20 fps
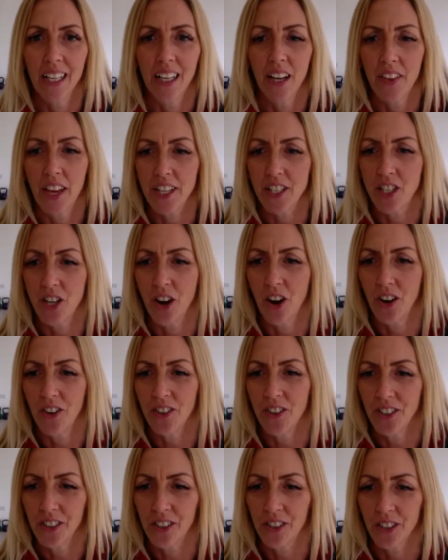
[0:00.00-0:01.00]
Hi there,
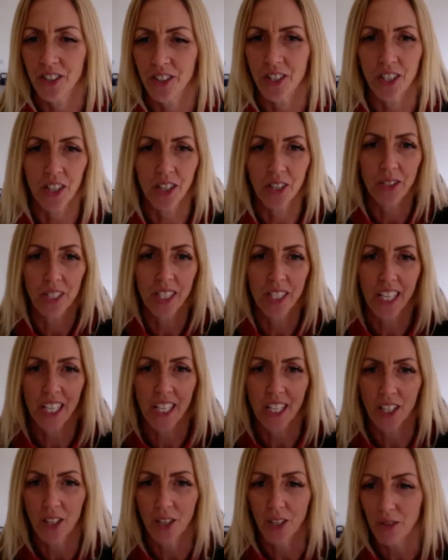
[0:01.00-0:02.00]
John. Good to
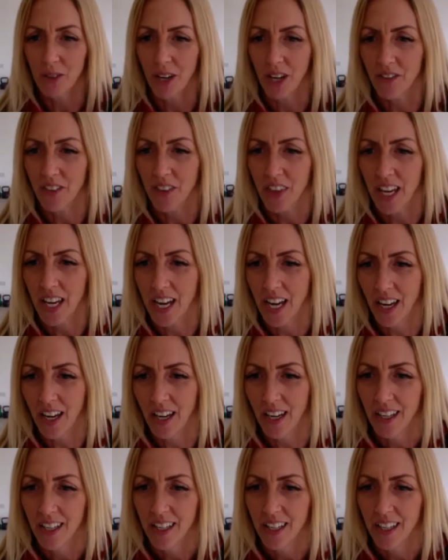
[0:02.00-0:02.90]
see you over there.